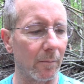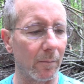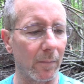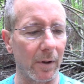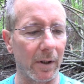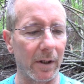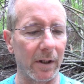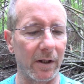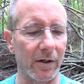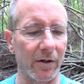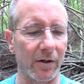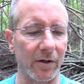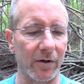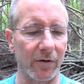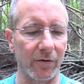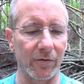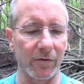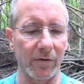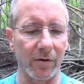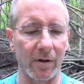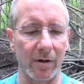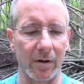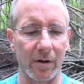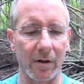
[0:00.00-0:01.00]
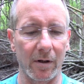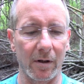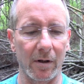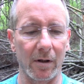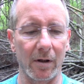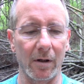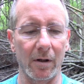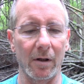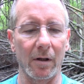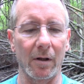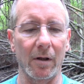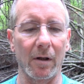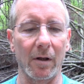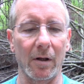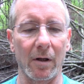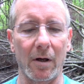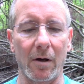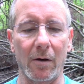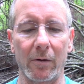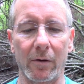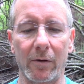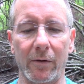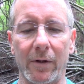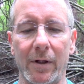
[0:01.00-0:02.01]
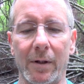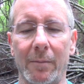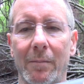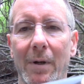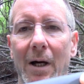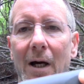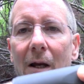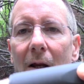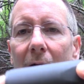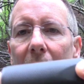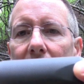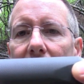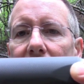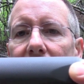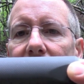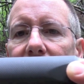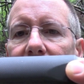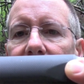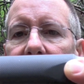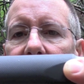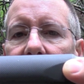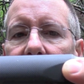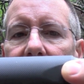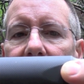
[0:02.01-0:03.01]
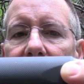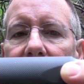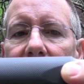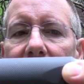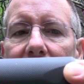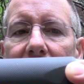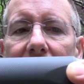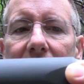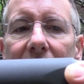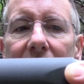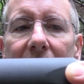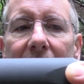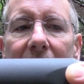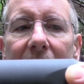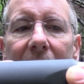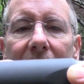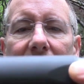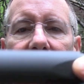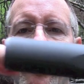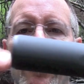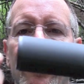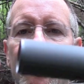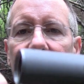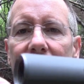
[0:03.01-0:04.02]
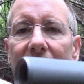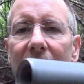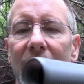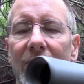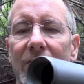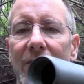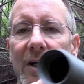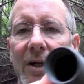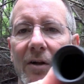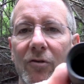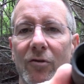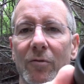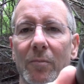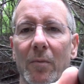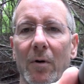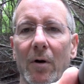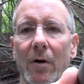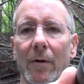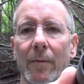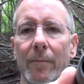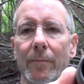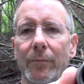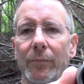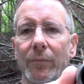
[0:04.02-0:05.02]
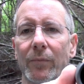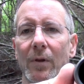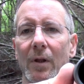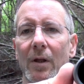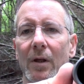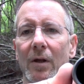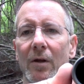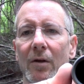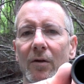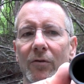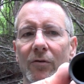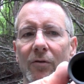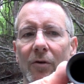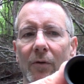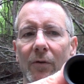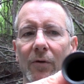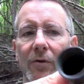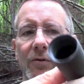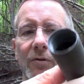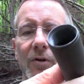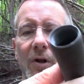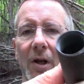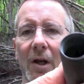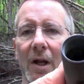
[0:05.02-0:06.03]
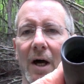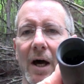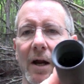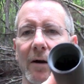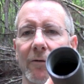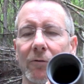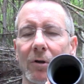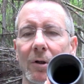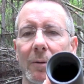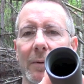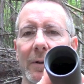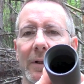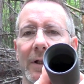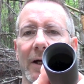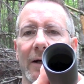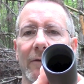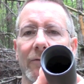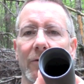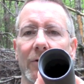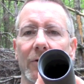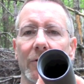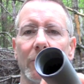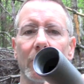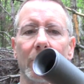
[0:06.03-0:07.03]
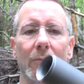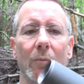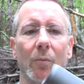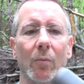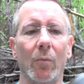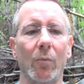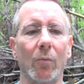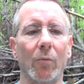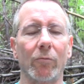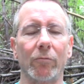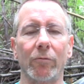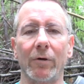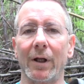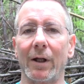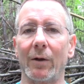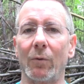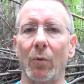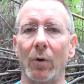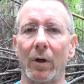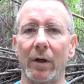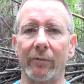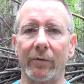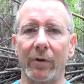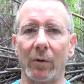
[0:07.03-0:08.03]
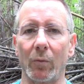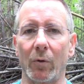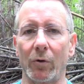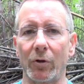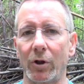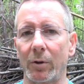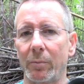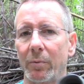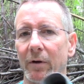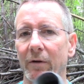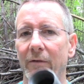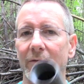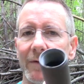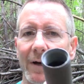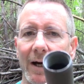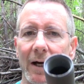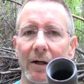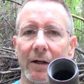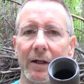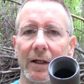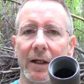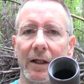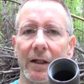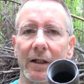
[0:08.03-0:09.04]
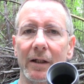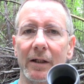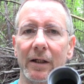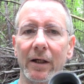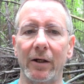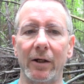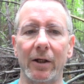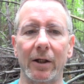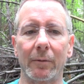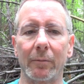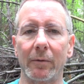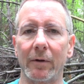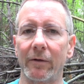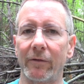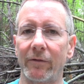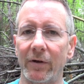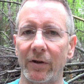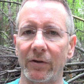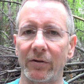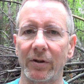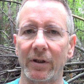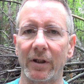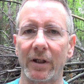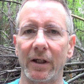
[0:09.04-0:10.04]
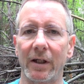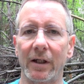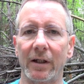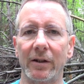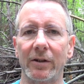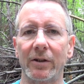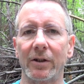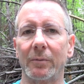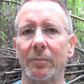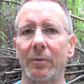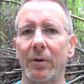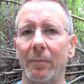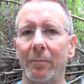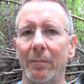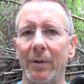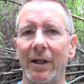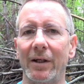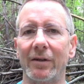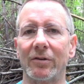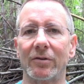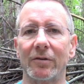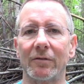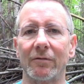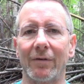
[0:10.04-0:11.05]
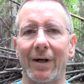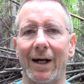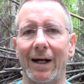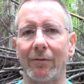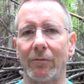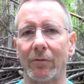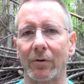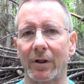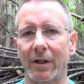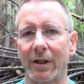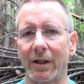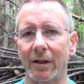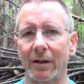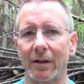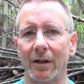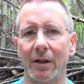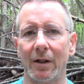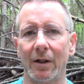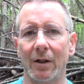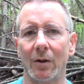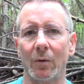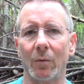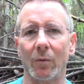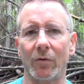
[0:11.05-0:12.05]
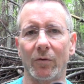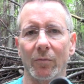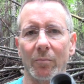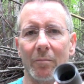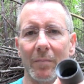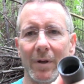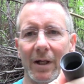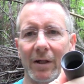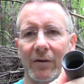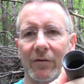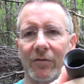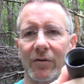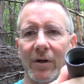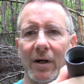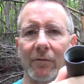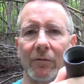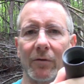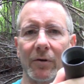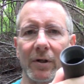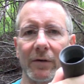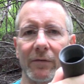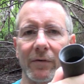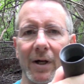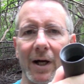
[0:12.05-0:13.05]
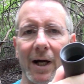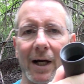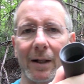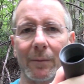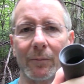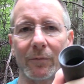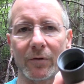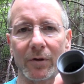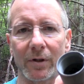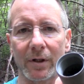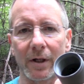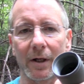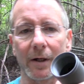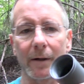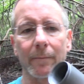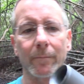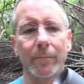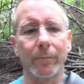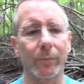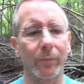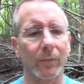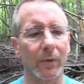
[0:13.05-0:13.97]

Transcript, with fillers: but it is longer than my longest finger, and at the end it's just kind of small. So there's a lot of room in there for doing really whatever you want. You can put a fire kit in there, you can put a fishing kit in there, you can put a mini survival kit with many, several different items in there.